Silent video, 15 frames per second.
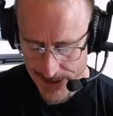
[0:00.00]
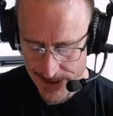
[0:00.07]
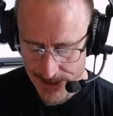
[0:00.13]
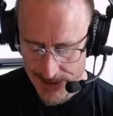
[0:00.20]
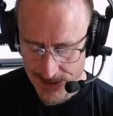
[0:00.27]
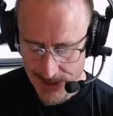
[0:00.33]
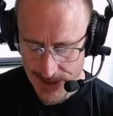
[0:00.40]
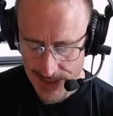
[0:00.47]

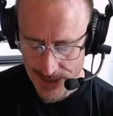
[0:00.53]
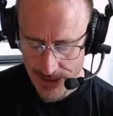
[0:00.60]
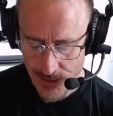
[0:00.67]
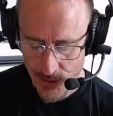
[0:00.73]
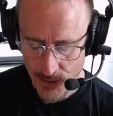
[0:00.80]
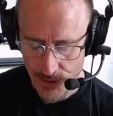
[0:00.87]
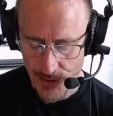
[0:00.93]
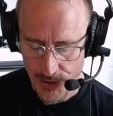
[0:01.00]
So, kind of
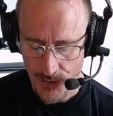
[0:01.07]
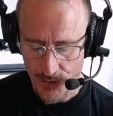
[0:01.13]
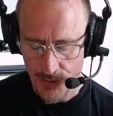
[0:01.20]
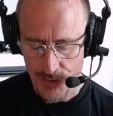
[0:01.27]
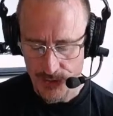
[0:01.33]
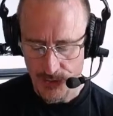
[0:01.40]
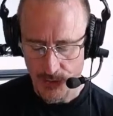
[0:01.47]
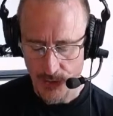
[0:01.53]
cool. Your
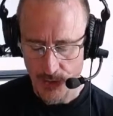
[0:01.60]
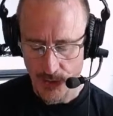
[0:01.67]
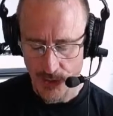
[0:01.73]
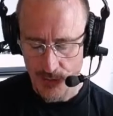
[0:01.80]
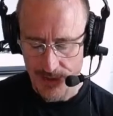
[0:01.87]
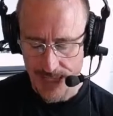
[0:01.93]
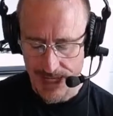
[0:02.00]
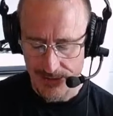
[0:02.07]
roots will
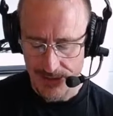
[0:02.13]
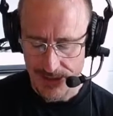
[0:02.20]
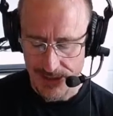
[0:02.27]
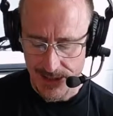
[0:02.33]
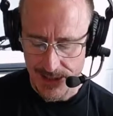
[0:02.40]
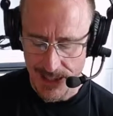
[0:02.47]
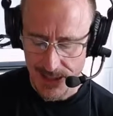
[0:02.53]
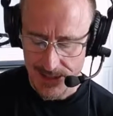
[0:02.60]
grow down into
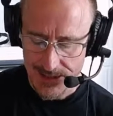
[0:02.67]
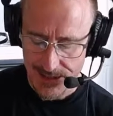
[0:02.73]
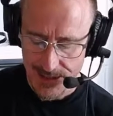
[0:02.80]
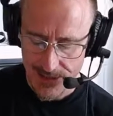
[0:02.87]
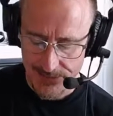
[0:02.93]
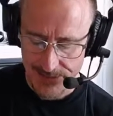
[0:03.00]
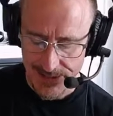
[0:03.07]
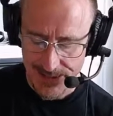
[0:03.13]
God's
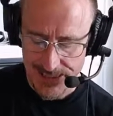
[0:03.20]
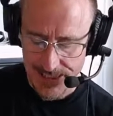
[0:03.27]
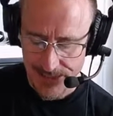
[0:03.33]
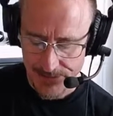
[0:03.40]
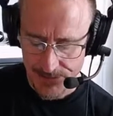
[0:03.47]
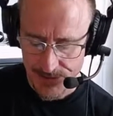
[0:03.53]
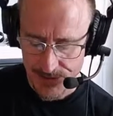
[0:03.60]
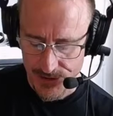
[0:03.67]
love and
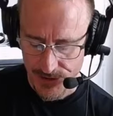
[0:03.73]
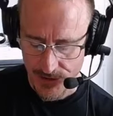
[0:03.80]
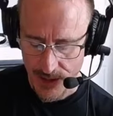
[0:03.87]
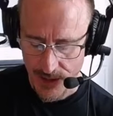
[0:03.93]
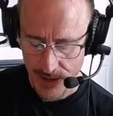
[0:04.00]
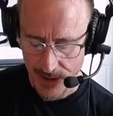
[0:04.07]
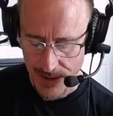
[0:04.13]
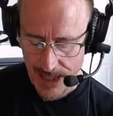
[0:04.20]
keep you
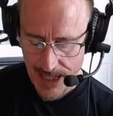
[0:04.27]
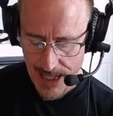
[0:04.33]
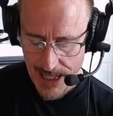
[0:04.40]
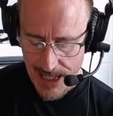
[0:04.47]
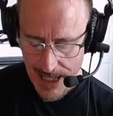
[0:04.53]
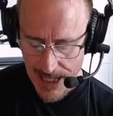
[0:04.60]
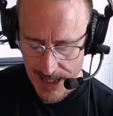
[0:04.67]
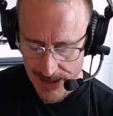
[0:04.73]
strong.
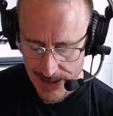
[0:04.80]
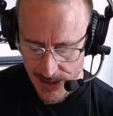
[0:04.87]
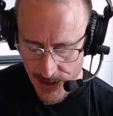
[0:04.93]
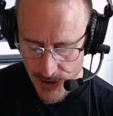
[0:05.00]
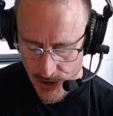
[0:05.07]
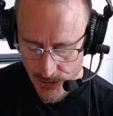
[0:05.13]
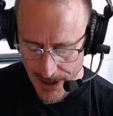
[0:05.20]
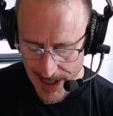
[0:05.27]
And
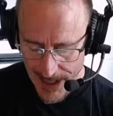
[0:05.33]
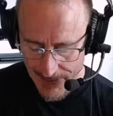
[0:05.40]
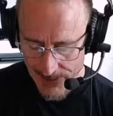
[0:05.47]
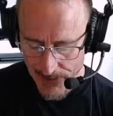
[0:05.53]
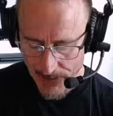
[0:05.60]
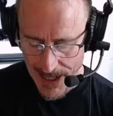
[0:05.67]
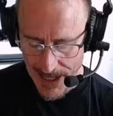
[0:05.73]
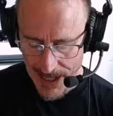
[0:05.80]
you may have the
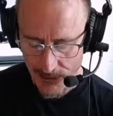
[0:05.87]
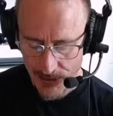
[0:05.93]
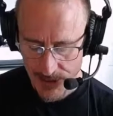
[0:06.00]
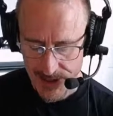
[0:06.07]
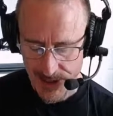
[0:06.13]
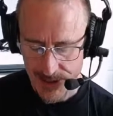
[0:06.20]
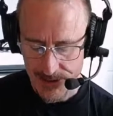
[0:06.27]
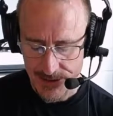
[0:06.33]
power
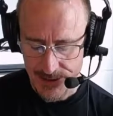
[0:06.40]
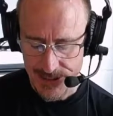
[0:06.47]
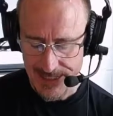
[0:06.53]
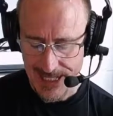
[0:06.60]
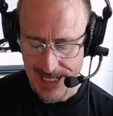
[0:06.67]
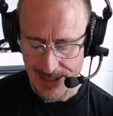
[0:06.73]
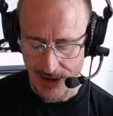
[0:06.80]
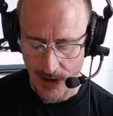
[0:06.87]
to
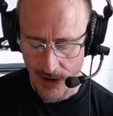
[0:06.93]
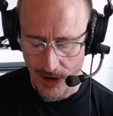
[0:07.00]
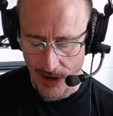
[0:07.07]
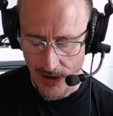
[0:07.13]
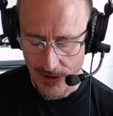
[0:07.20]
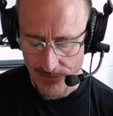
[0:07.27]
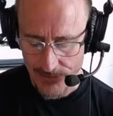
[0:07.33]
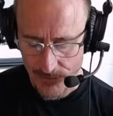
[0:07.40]
understand
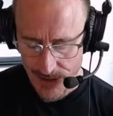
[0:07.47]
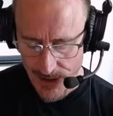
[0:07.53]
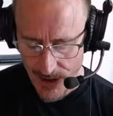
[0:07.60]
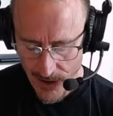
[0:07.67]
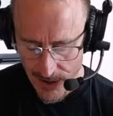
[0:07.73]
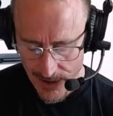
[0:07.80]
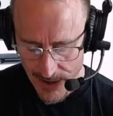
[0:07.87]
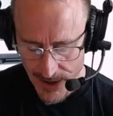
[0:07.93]
all of, with
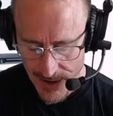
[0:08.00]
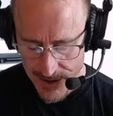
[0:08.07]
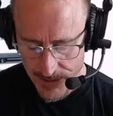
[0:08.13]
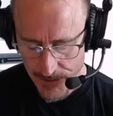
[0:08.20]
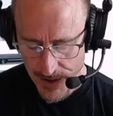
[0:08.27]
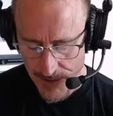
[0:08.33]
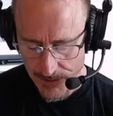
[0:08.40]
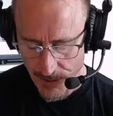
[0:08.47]
all of God's
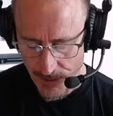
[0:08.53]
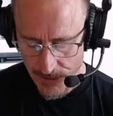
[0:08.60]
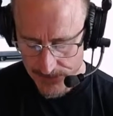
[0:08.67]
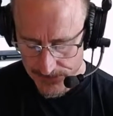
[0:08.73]
people